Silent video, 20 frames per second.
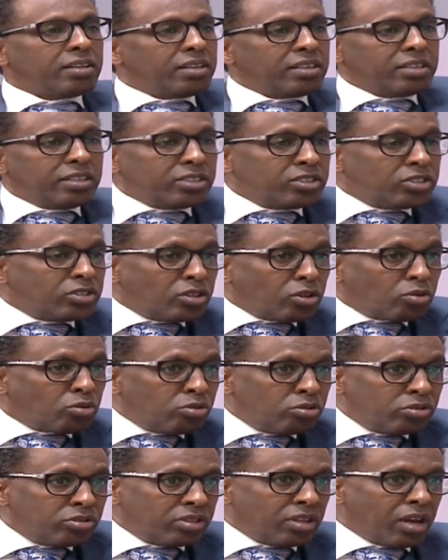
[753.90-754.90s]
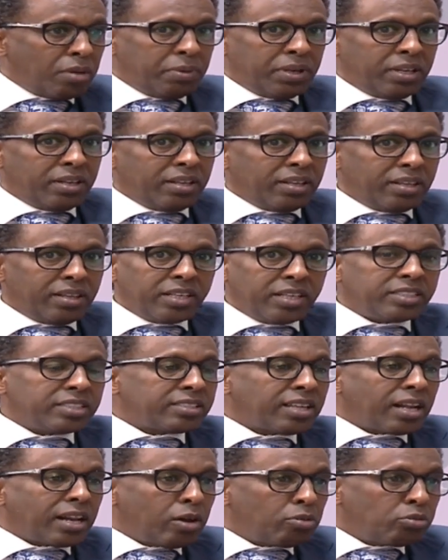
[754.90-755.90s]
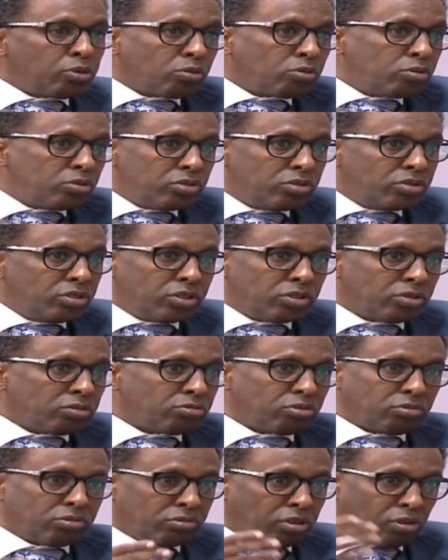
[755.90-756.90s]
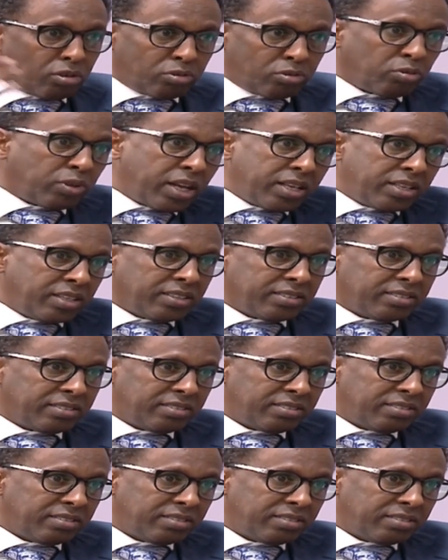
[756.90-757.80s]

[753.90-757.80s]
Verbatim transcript: It's the I mean, they just allow the constitution to talk to Kenyans.